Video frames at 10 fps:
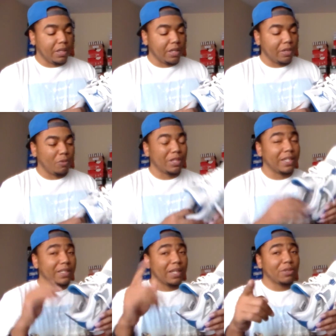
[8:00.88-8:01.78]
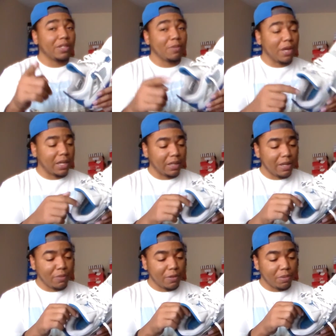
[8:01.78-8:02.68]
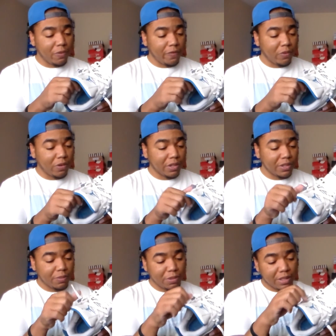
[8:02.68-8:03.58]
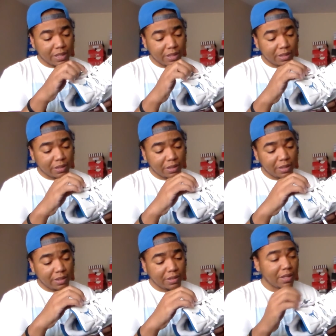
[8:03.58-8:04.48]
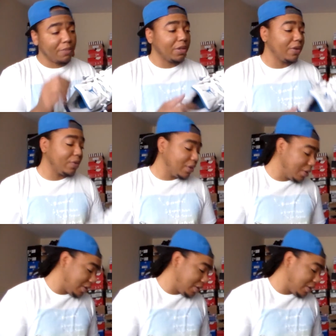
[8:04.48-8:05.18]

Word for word: uh, with the exception of my Columbia Blue fours, but I need to clean these up though.